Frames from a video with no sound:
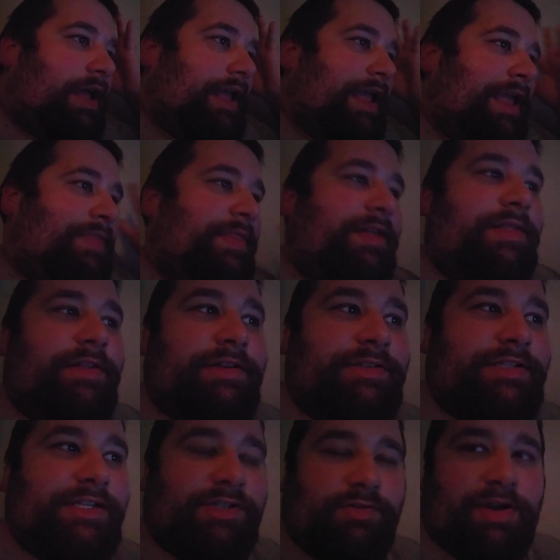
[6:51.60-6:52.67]
in the
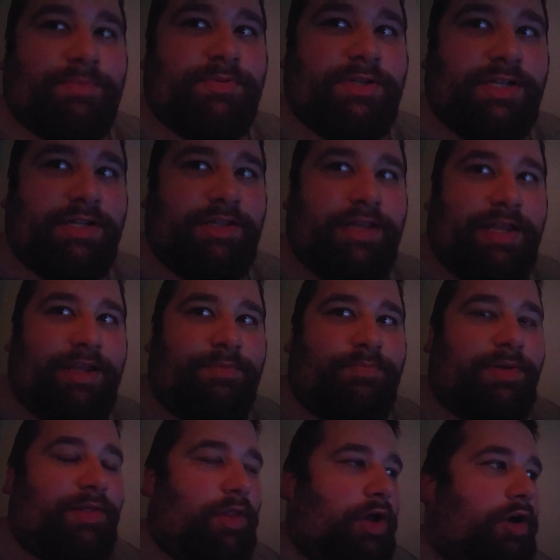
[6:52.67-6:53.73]
description link
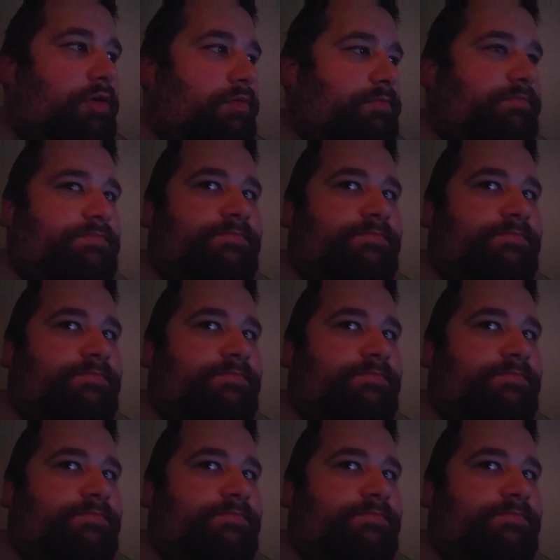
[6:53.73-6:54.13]
below.